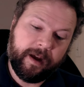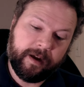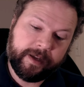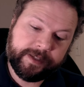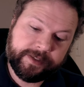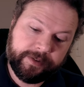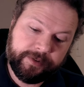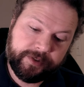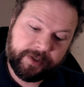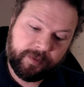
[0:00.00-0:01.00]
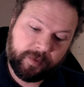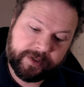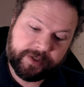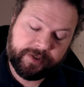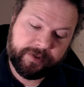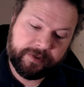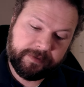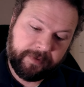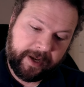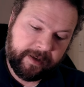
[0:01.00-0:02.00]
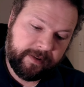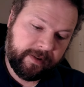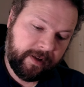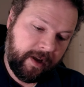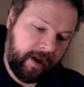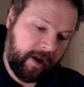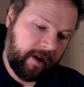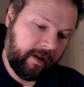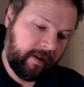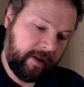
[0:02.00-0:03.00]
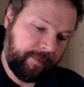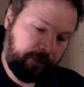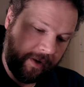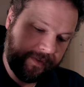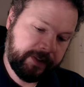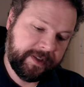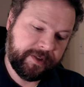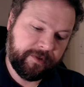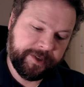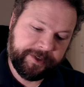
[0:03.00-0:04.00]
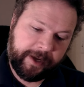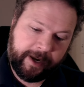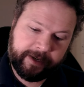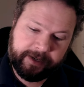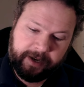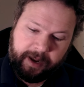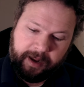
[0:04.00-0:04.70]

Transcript: His solution was to choose faith, in parentheses Christianity,